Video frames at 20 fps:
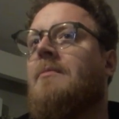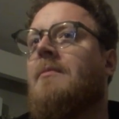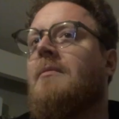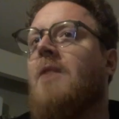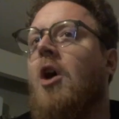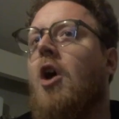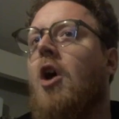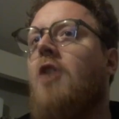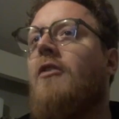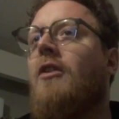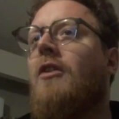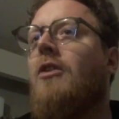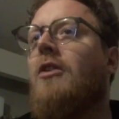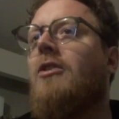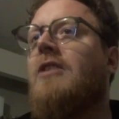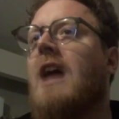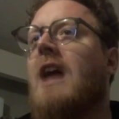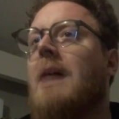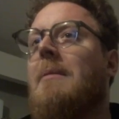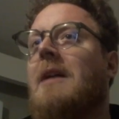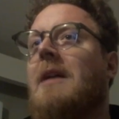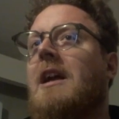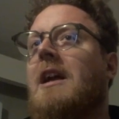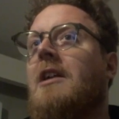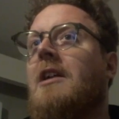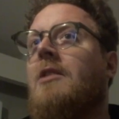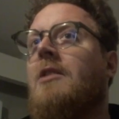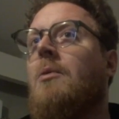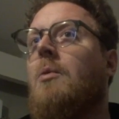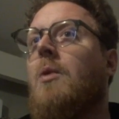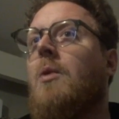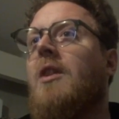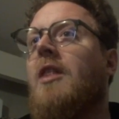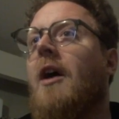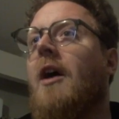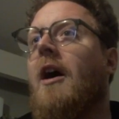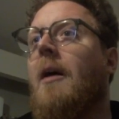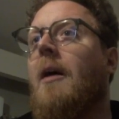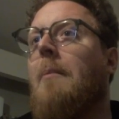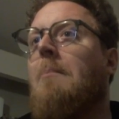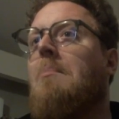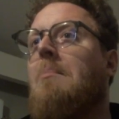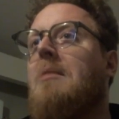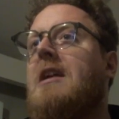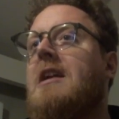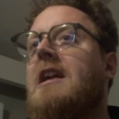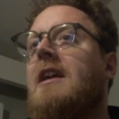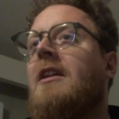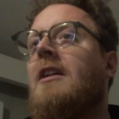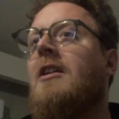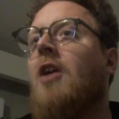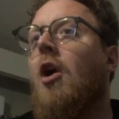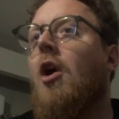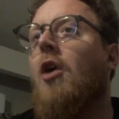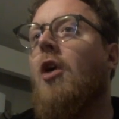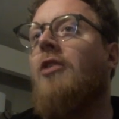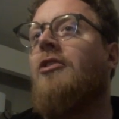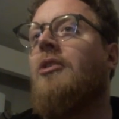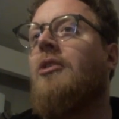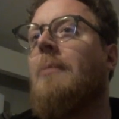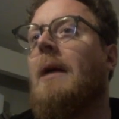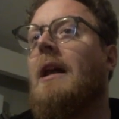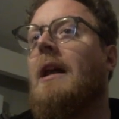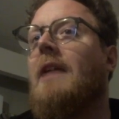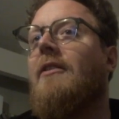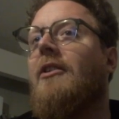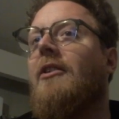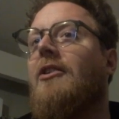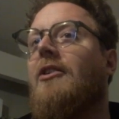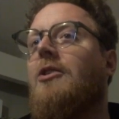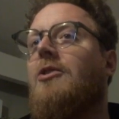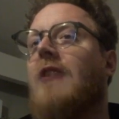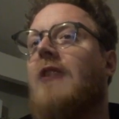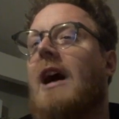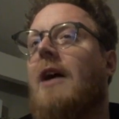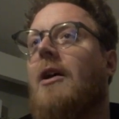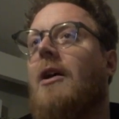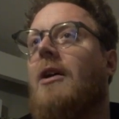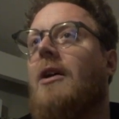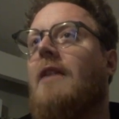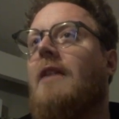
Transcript: Overlord coming in with a beacon onto my level 2 tower.